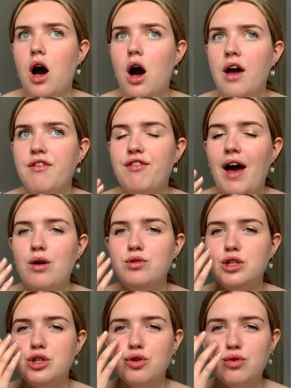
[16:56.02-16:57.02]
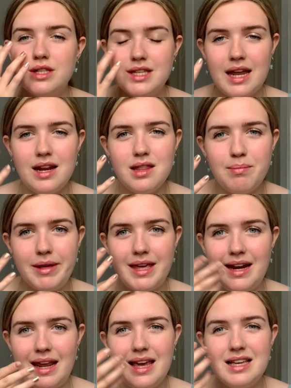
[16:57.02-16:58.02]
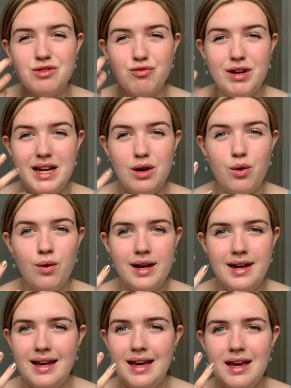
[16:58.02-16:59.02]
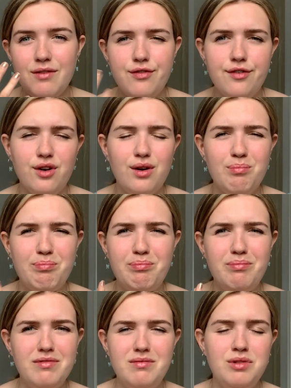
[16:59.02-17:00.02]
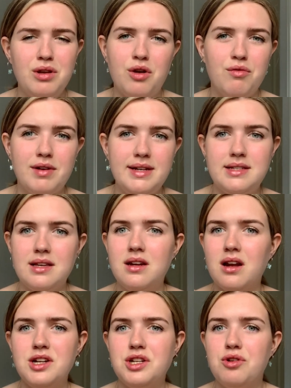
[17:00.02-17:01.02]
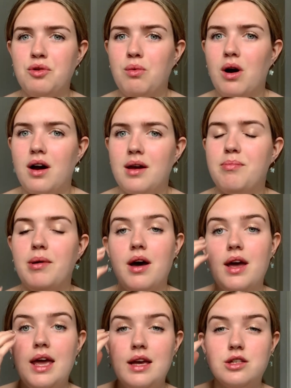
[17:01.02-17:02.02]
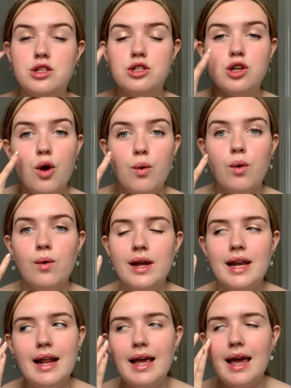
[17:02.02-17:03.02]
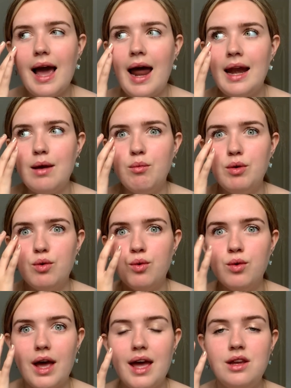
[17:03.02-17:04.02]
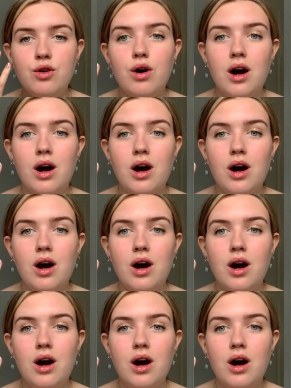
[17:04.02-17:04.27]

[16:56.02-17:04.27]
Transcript: I found your skin at the beginning is really oily for no reason. I don't know why, but it's so oily and it will all get in your